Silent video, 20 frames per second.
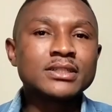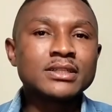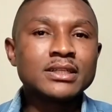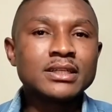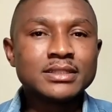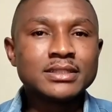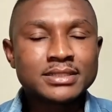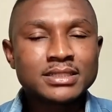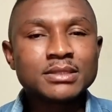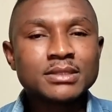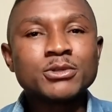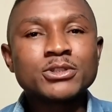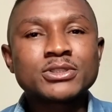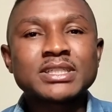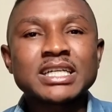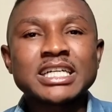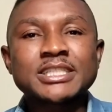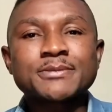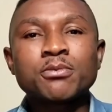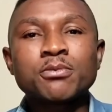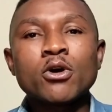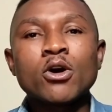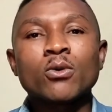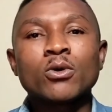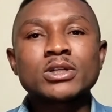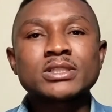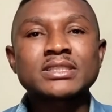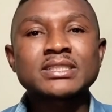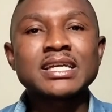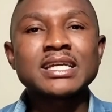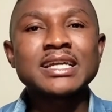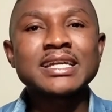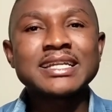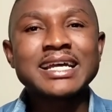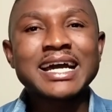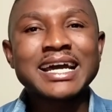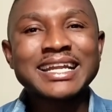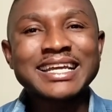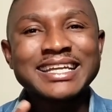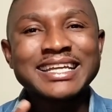in Timothy as Paul was saying
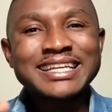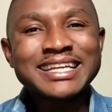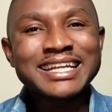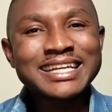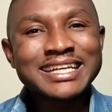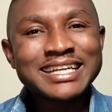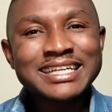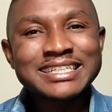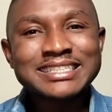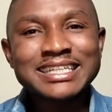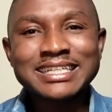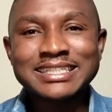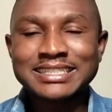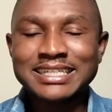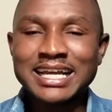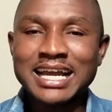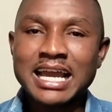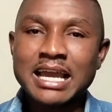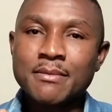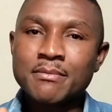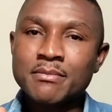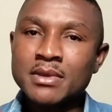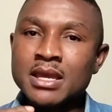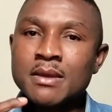that in the later time,